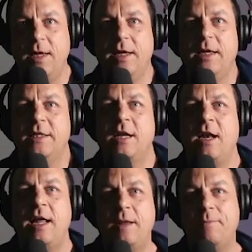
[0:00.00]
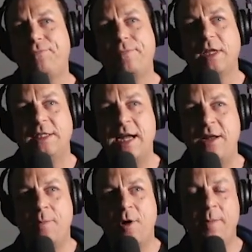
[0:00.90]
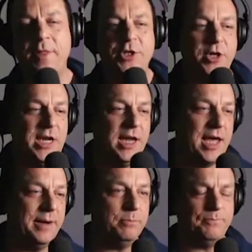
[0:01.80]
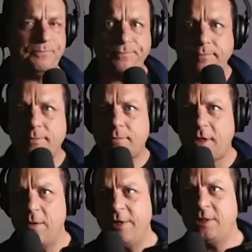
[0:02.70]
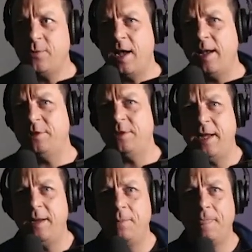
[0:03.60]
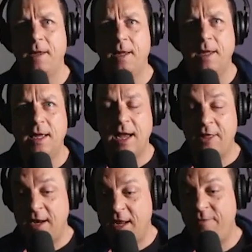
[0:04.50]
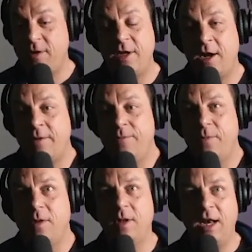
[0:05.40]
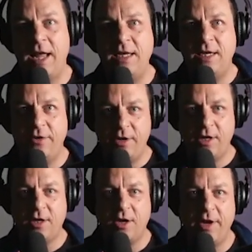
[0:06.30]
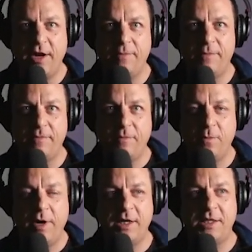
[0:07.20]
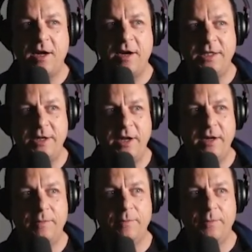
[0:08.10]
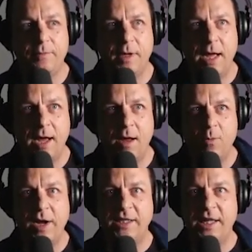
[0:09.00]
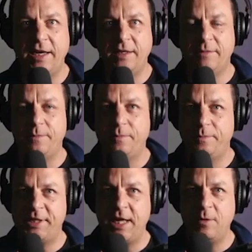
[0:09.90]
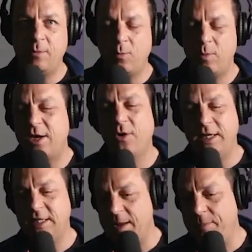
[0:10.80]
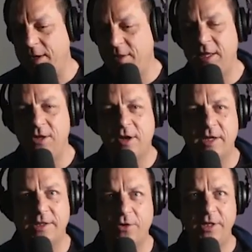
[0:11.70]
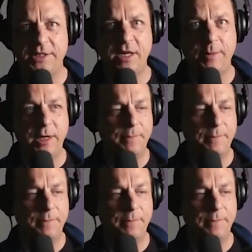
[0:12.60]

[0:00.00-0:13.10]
suddenly down the bottom of the tree again, which is what happened to me. And then even, you know, later in your career, when I started doing West End stand-up, well, we call it depping, I think you guys call it subbing.